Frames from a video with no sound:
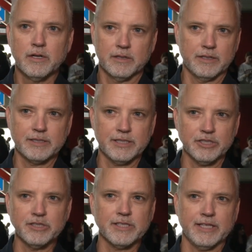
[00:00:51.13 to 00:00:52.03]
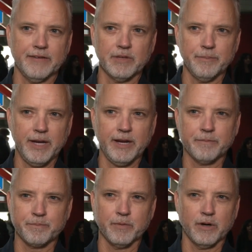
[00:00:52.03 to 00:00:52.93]
the decisions that they have to make
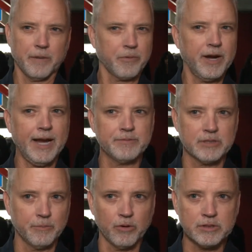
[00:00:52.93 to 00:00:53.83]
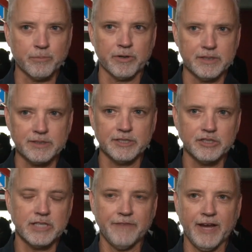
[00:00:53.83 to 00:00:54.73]
are perhaps the most important
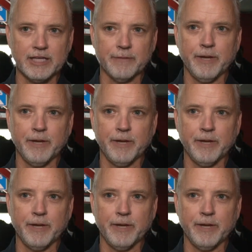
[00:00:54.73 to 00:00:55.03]
decisions they've had to